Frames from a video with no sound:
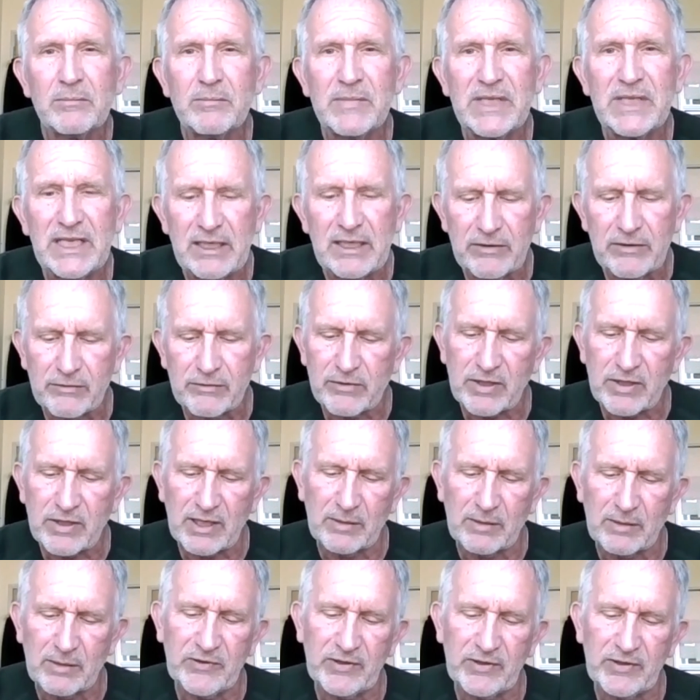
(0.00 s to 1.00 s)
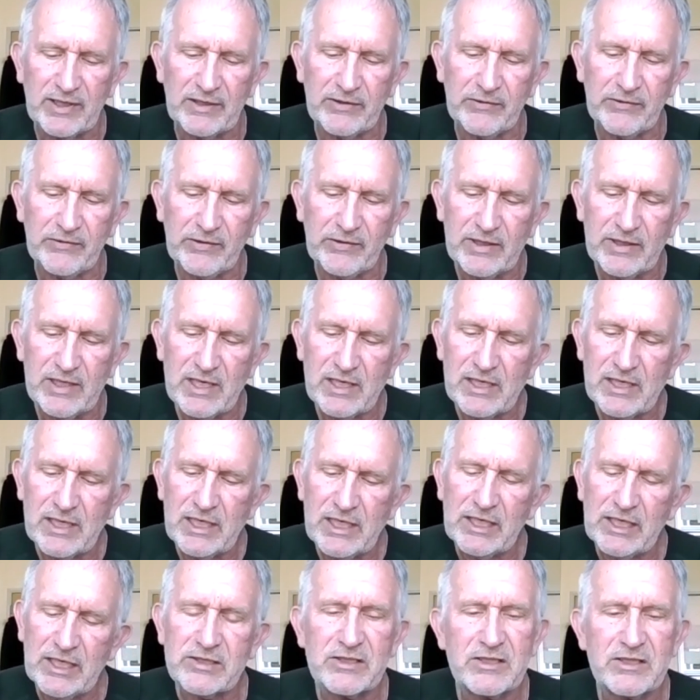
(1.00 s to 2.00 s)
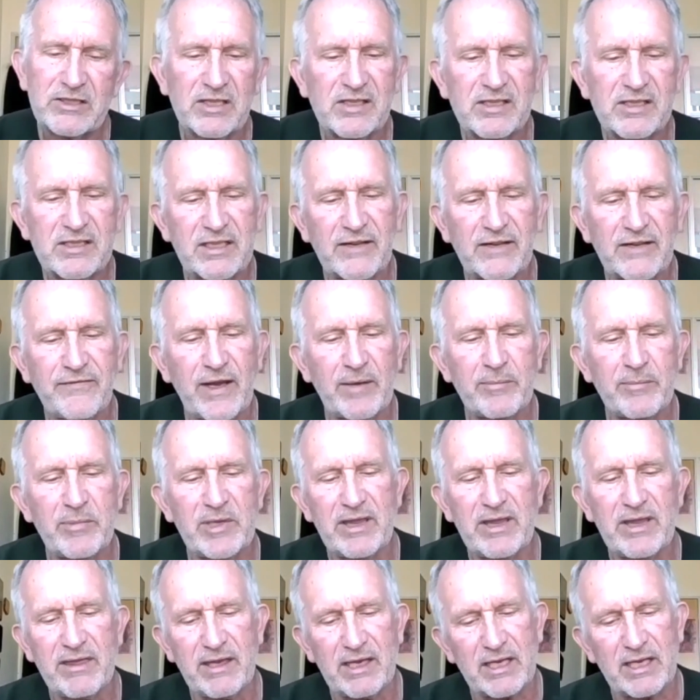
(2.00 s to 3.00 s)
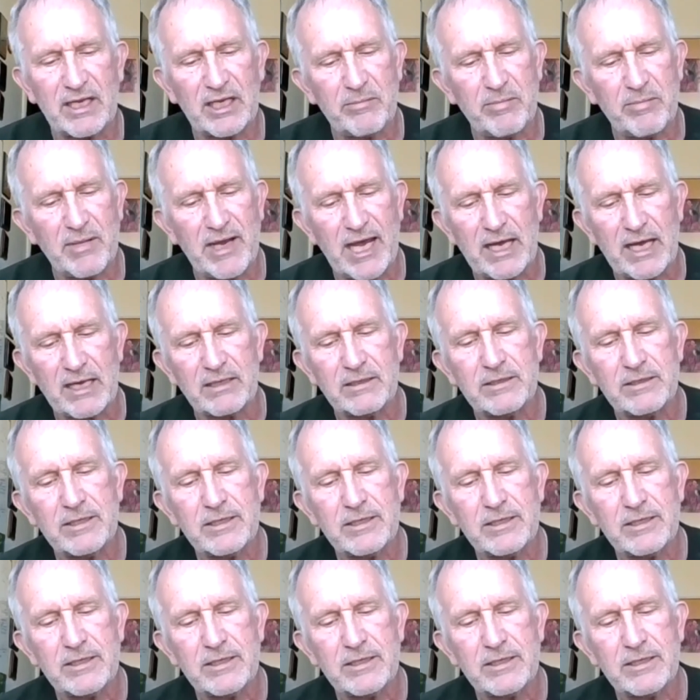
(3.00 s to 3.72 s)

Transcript: Me either, Tom says. It's just stuff I've been thinking about.